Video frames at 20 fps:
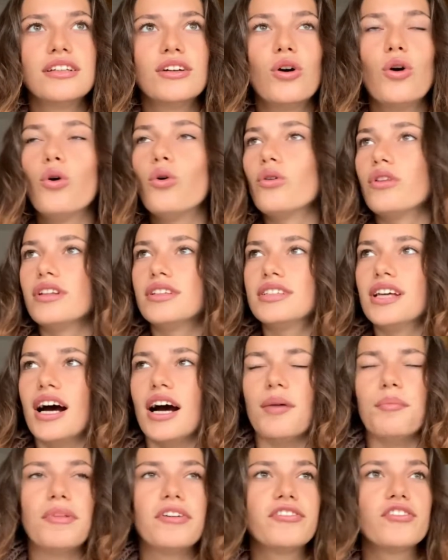all the
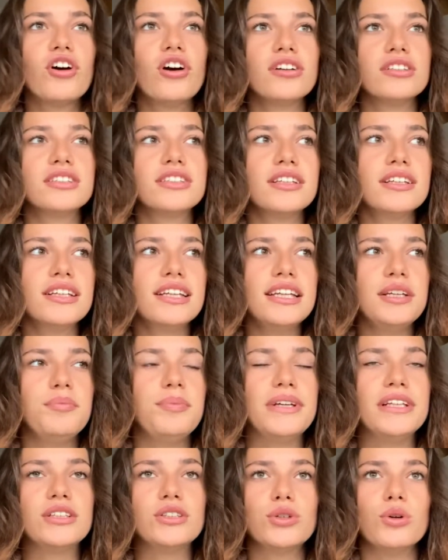time, I've constantly
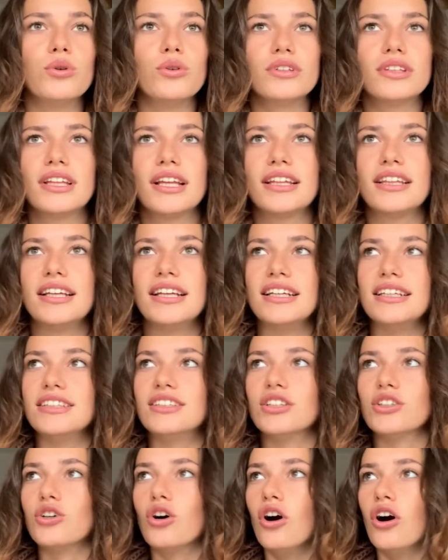been taught that there is
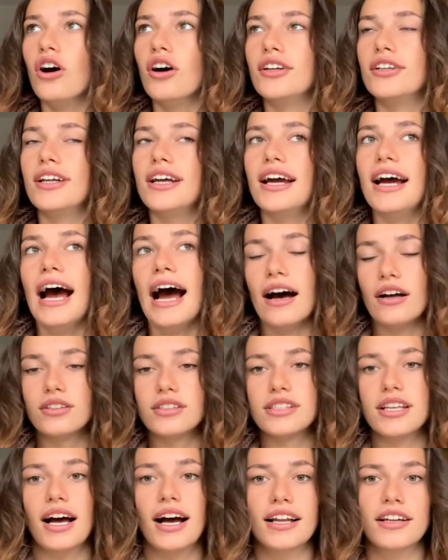a God
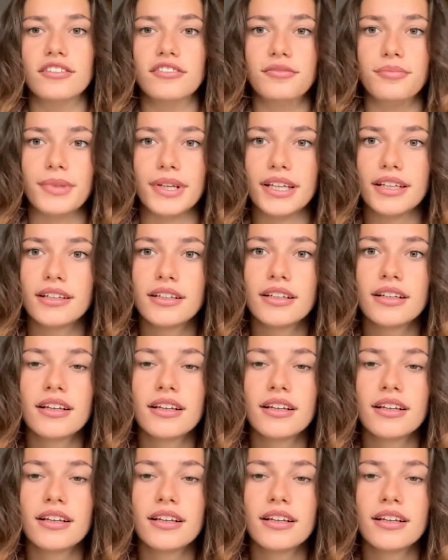outside of me,